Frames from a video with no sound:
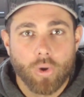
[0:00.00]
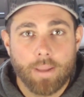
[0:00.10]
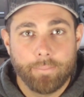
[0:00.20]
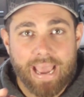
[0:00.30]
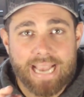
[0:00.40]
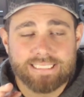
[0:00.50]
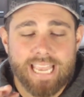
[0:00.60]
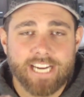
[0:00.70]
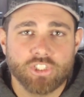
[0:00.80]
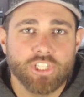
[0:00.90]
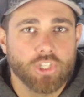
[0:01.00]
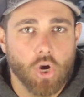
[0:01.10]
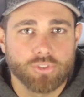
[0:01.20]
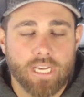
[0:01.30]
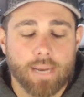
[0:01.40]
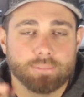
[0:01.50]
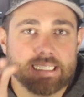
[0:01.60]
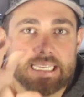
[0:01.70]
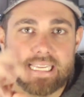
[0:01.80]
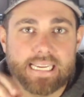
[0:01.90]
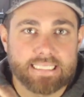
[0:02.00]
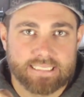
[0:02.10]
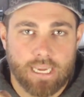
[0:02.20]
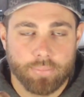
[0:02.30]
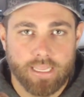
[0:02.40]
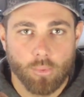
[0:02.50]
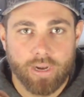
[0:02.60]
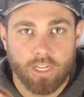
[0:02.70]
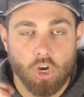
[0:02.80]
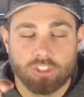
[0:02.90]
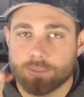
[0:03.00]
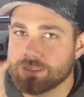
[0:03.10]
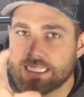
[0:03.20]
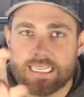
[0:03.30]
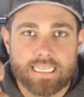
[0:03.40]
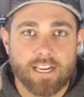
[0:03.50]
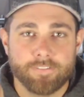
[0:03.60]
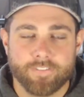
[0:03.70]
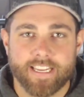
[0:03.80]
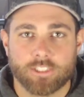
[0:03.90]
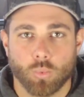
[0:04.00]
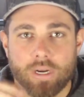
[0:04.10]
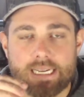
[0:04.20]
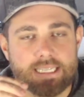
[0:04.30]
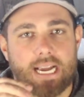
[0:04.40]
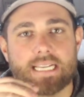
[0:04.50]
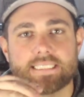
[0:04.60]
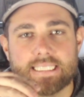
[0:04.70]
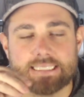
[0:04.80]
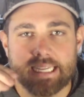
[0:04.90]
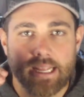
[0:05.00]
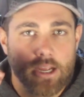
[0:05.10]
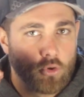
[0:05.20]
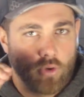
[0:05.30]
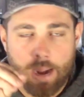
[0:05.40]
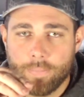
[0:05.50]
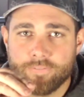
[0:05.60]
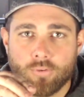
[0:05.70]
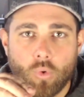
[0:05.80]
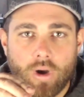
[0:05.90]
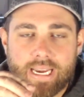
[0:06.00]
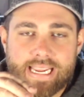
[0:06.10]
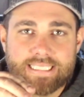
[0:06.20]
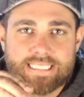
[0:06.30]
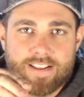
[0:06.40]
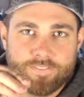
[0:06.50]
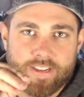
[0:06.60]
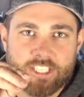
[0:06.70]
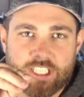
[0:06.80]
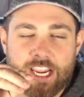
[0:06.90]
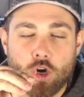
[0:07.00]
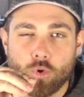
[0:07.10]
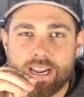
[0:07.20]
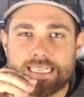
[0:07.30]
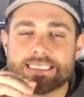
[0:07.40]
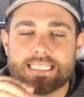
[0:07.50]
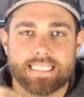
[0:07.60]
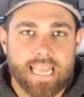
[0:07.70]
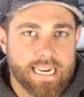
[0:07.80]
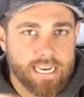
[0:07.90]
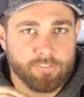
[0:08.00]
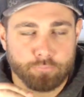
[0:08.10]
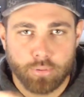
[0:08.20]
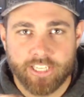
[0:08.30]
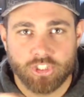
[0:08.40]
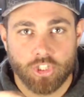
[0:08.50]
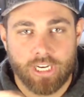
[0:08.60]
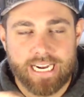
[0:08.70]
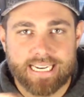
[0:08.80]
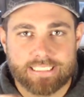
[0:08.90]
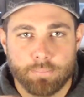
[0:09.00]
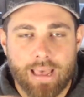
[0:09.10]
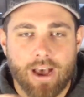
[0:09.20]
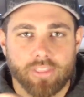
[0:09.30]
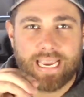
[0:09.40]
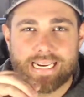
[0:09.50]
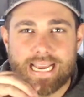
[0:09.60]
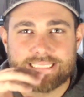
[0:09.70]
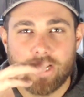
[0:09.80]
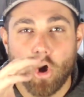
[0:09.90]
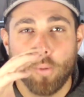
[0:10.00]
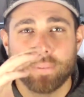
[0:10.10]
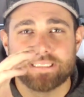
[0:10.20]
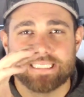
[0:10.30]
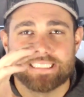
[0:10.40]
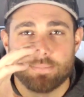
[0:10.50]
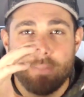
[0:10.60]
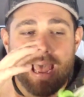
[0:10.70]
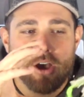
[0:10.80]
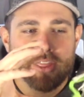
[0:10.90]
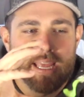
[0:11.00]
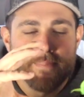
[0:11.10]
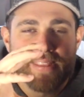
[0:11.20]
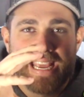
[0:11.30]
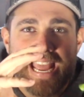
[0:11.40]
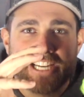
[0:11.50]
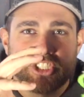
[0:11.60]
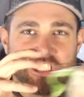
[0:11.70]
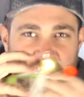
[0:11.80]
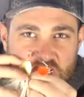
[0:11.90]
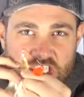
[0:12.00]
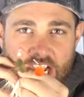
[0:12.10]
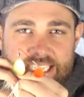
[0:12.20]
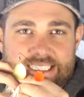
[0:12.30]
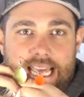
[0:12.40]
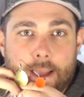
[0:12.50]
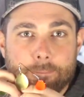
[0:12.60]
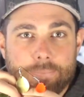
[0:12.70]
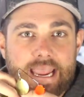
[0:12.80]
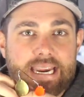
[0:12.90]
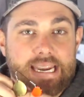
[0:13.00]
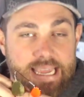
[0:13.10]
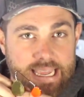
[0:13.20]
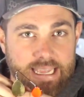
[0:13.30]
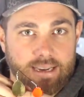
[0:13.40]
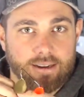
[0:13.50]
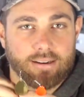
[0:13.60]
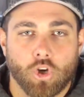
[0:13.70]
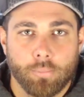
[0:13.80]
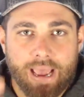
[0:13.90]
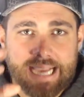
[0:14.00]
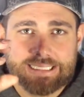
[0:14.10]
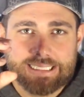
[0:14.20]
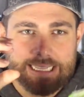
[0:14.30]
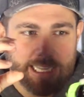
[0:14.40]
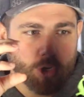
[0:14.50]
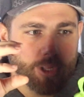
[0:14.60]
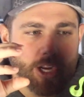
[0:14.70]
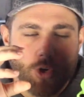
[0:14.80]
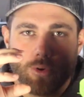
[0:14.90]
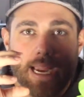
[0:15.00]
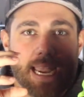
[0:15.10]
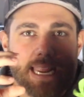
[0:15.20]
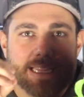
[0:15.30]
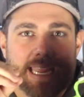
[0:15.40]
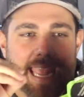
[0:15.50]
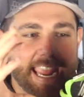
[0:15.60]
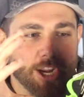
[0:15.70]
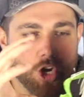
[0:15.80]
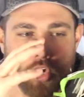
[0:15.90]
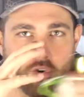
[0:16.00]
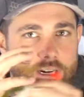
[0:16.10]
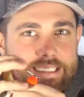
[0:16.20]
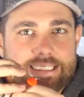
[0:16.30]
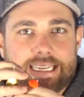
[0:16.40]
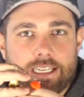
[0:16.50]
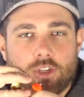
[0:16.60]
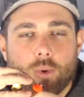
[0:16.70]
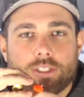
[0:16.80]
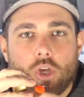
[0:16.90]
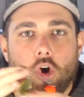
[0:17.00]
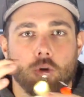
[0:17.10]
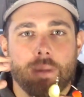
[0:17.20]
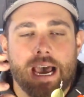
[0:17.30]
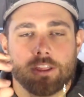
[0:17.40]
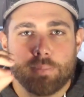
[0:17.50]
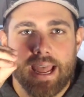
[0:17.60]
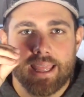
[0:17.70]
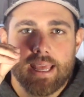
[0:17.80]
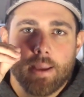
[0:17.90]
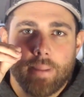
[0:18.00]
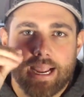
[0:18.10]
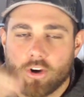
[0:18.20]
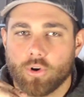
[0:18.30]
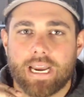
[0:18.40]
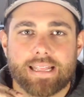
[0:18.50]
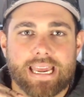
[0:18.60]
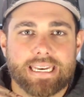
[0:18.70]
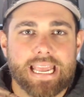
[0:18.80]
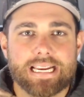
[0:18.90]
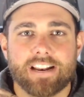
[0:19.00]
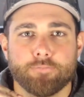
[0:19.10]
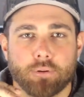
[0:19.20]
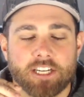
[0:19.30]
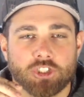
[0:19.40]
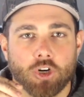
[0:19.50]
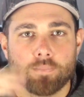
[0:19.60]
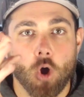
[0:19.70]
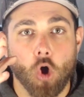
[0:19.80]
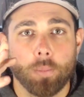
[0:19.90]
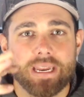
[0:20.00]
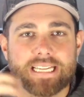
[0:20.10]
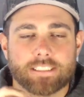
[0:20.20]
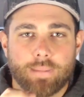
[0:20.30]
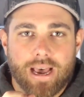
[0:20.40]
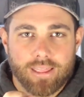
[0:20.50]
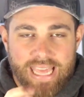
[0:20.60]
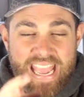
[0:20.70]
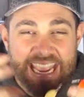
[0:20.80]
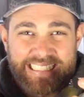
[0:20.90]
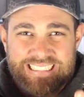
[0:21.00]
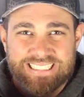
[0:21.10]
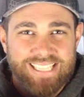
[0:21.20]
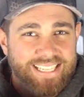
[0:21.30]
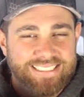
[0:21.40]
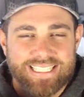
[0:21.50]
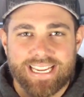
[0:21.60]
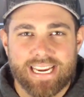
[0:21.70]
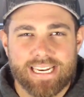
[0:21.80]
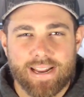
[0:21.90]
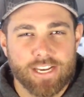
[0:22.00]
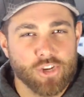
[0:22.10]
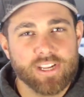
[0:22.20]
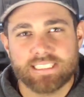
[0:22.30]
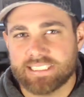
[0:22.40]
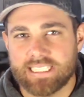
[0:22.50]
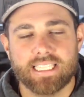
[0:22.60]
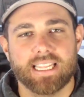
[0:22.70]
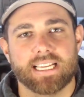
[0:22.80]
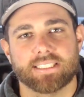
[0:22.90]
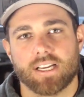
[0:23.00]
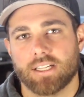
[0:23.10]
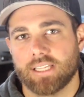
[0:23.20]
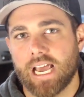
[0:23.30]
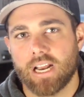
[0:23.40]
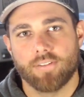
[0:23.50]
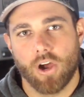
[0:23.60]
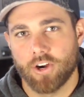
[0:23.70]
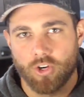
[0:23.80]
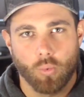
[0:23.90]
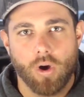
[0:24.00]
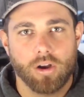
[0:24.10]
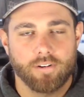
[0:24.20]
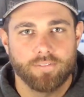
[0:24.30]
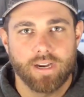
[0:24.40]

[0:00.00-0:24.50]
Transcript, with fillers: When a bass actually goes up to eat something, when it goes up to eat a fish, what it does is it, right before it eats that fish, it creates negative pressure in its mouth. And as it opens its mouth, it actually sucks that bait in. So a bass is literally creating like a current into its own mouth by, by creating that negative pressure, opening its mouth, it sucks it in, and you can see this on a lot of underwater